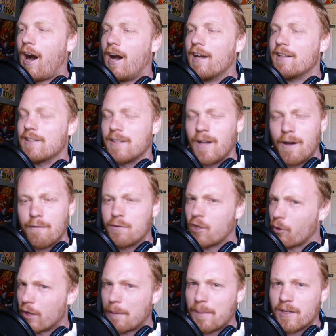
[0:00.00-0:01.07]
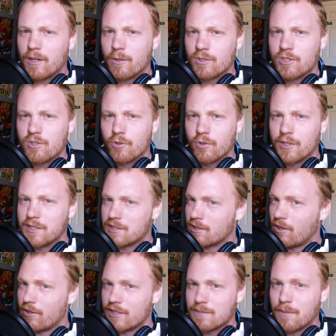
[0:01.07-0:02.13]
I love creepy ghost stories
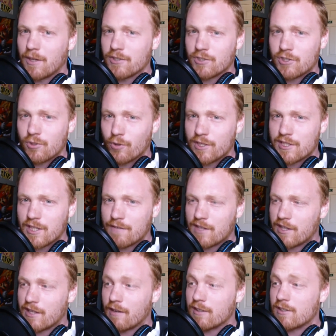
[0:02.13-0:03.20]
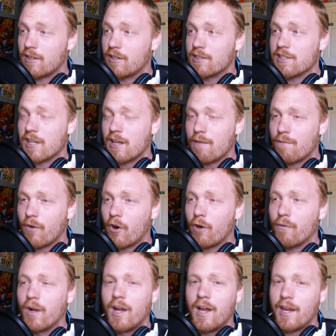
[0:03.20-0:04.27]
and all these monster stories and everything, as long as they
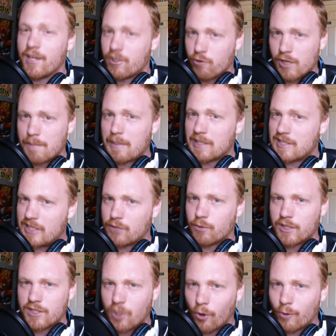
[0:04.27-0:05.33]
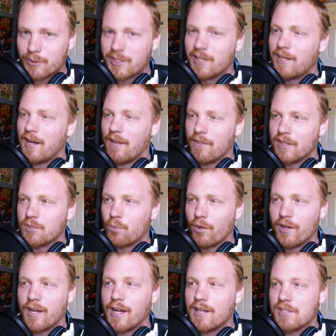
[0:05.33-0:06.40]
involve a creepy secret cult. And this
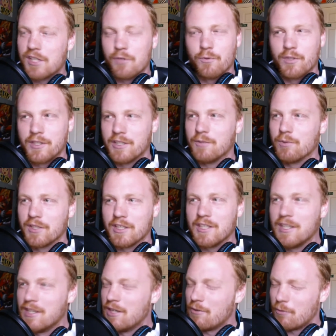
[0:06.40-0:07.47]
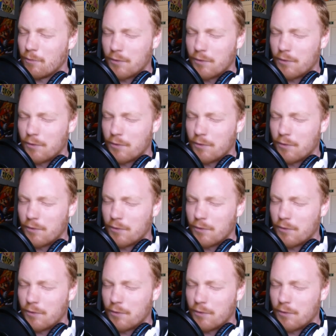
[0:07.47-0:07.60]
one has a really